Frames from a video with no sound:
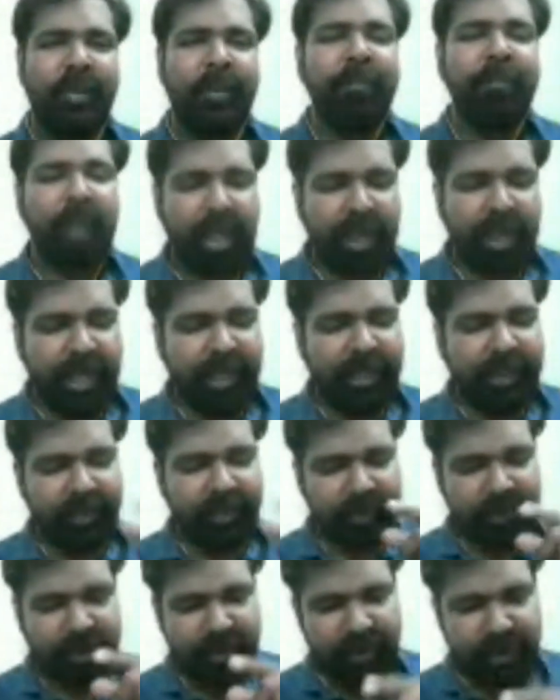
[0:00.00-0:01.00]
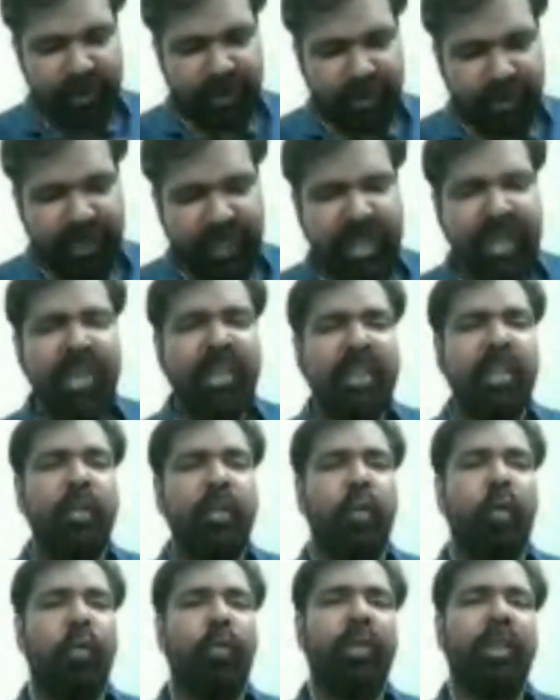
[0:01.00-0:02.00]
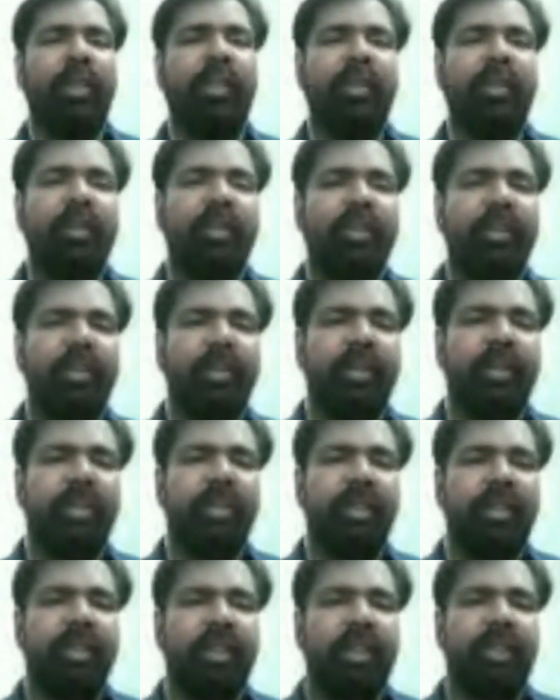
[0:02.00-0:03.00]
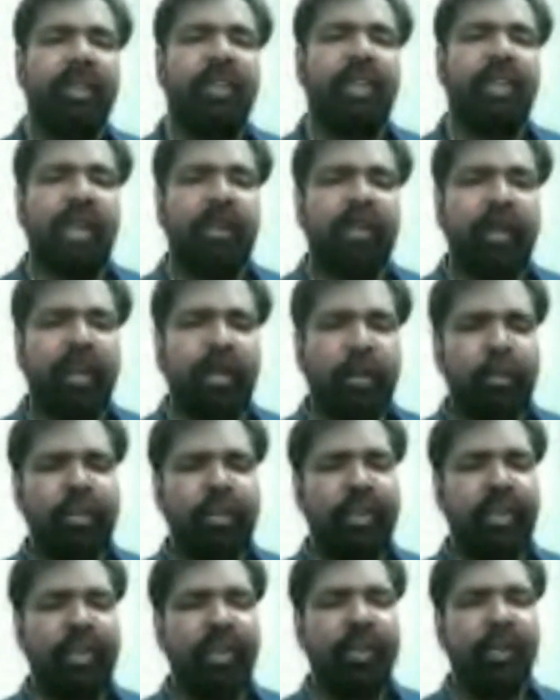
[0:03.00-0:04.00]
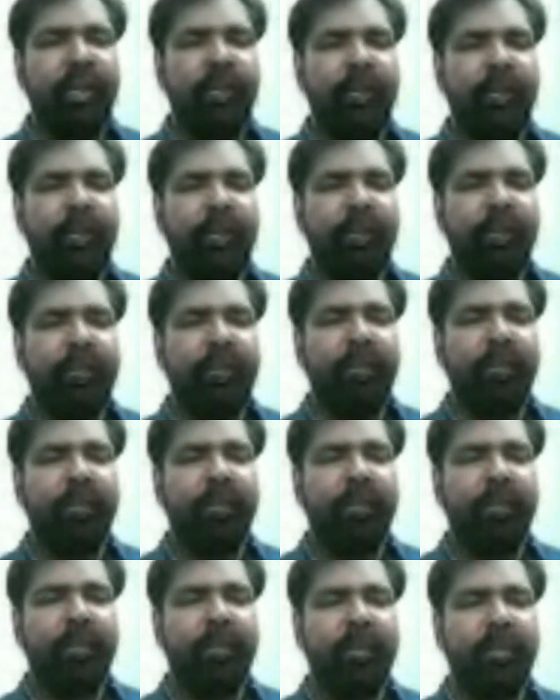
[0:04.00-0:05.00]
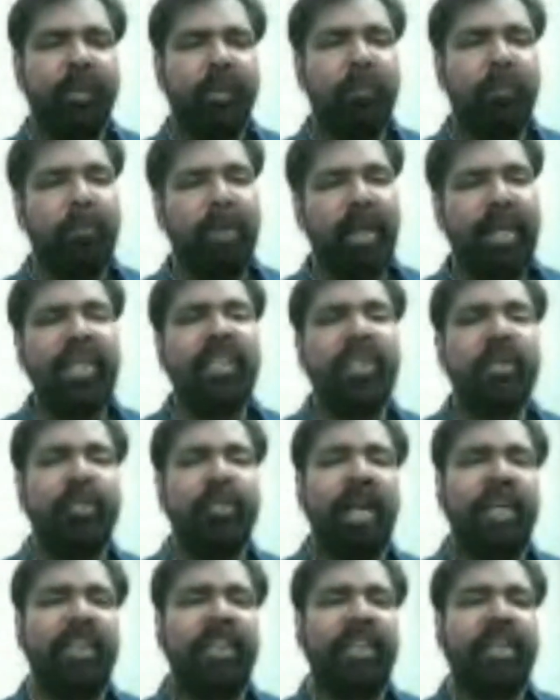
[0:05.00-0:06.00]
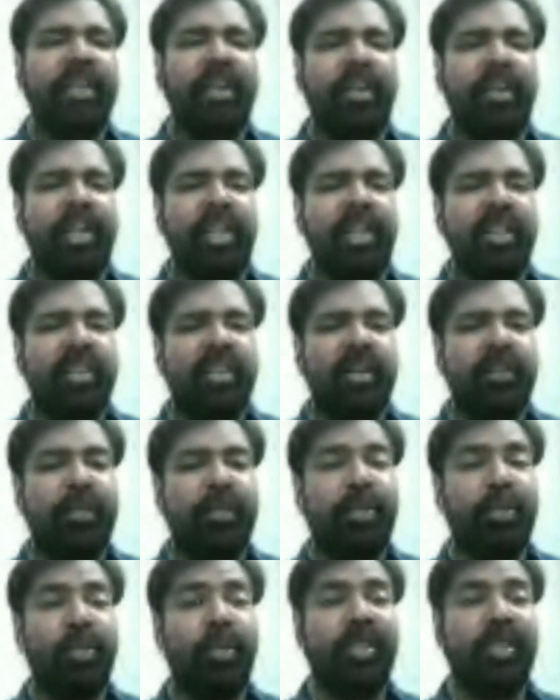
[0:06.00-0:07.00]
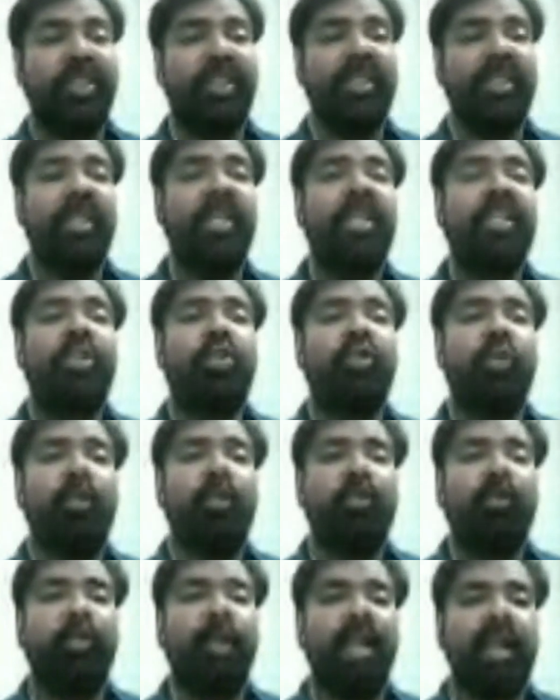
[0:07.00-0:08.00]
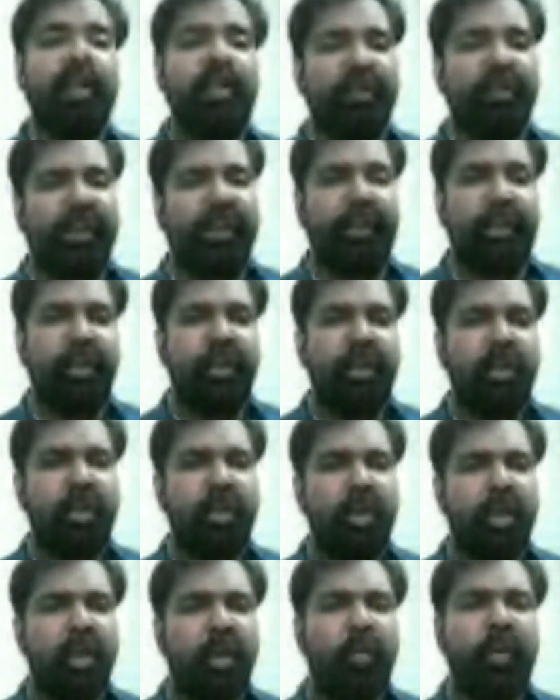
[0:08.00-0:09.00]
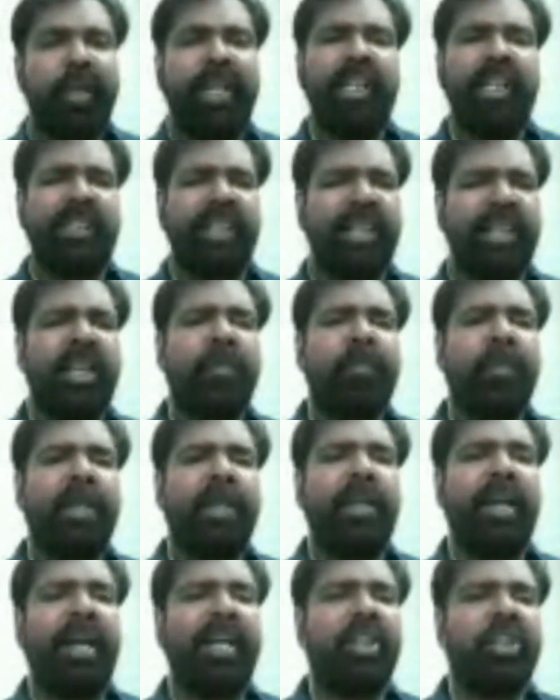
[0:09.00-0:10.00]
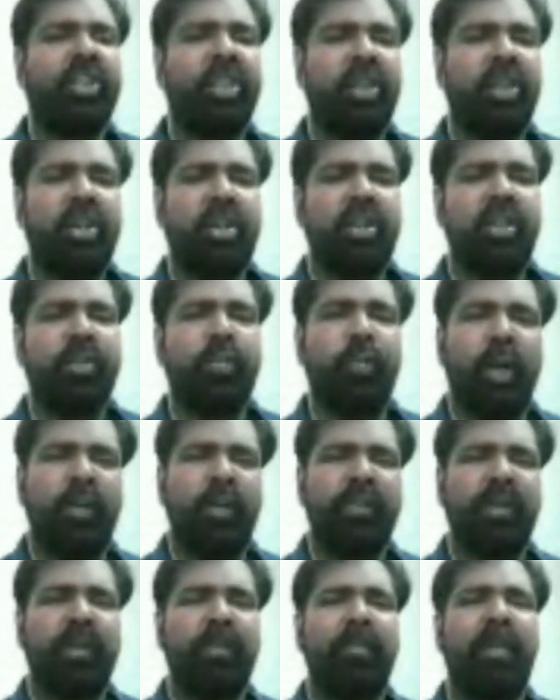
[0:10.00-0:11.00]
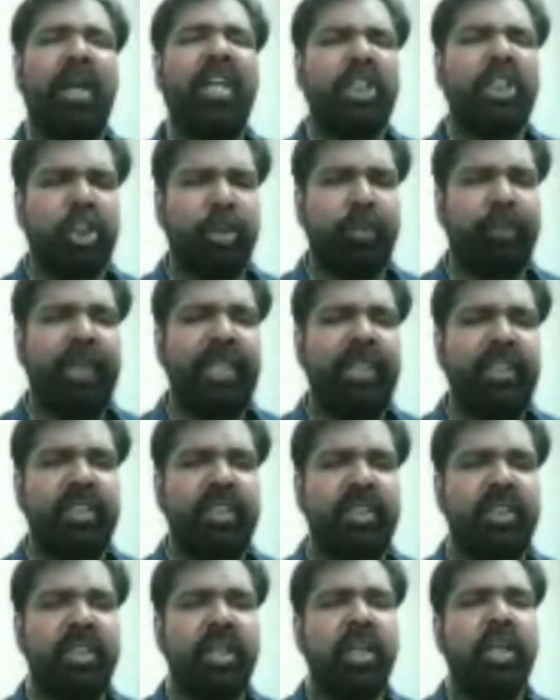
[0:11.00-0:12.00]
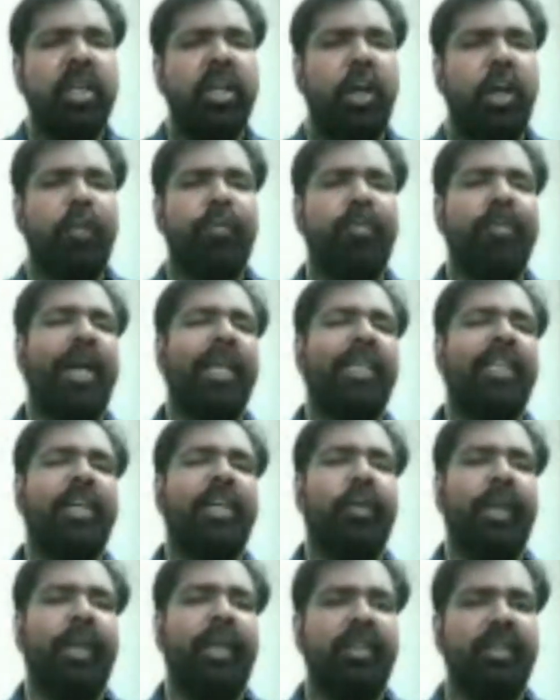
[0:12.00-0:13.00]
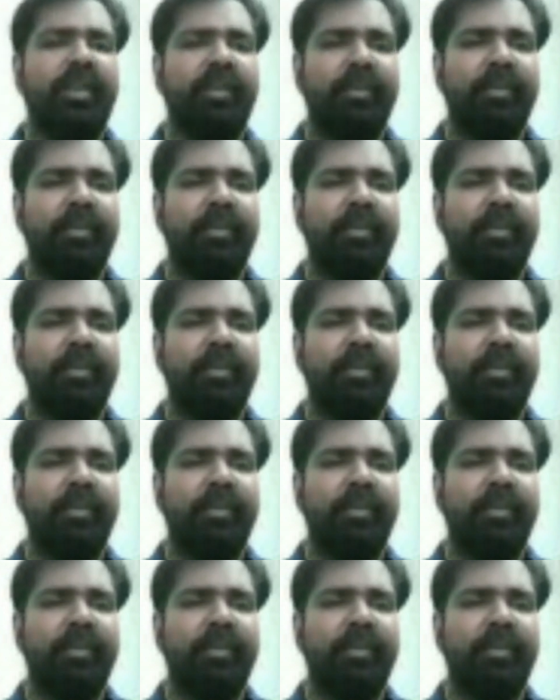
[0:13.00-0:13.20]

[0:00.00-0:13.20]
And in the novel, Salman Rushdie blends magical realism to its supreme effect. We can say that Midnight Children is one of the masterpieces of magic realism.